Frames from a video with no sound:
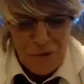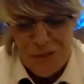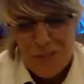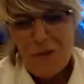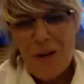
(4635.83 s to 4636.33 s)

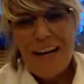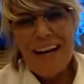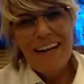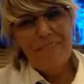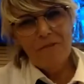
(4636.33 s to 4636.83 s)
So
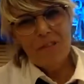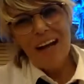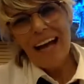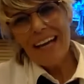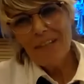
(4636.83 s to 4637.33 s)
I would
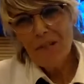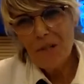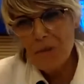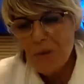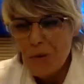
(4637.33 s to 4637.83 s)
like
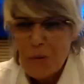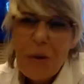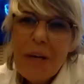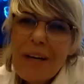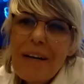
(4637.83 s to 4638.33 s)
to
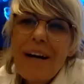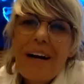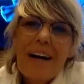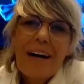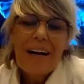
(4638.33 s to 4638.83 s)

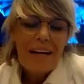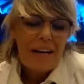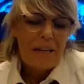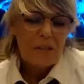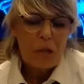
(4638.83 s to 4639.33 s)

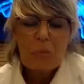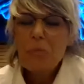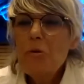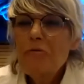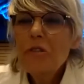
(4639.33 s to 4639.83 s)

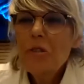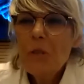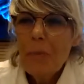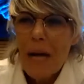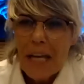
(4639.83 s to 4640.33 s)
move to
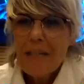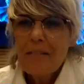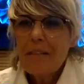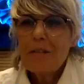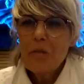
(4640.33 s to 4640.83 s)
my
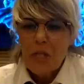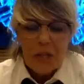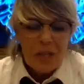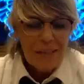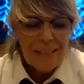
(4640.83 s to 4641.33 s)

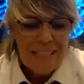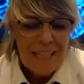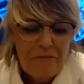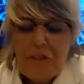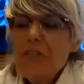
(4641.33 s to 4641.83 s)
conclusion.
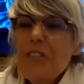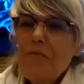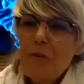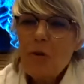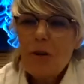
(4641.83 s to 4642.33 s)
First
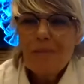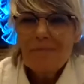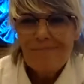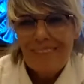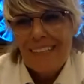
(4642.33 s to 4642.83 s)
of all,
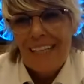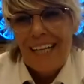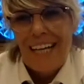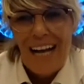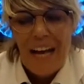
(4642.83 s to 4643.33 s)

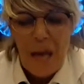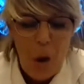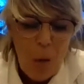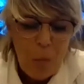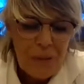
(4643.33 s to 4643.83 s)
I
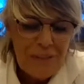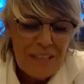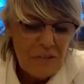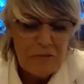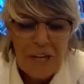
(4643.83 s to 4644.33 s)
hope,
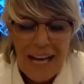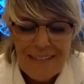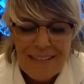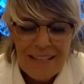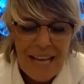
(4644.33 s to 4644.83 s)
dear
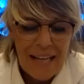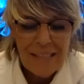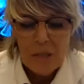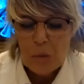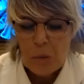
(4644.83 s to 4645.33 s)
friends, that
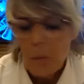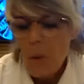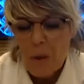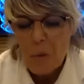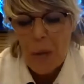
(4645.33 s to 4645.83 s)
the
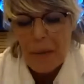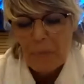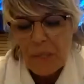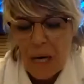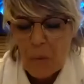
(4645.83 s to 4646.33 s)
whole
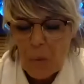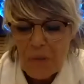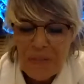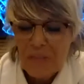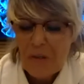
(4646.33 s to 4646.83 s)
webinar
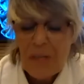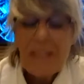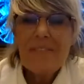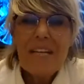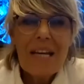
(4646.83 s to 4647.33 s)
was
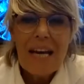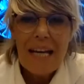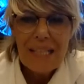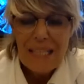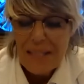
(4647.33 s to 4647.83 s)
interesting
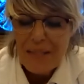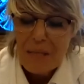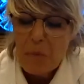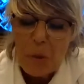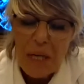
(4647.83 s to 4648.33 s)
and
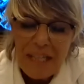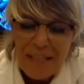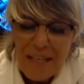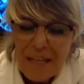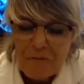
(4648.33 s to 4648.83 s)

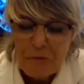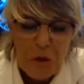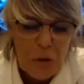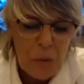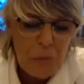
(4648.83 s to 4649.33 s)
stimulating for
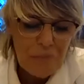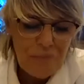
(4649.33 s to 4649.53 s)
you.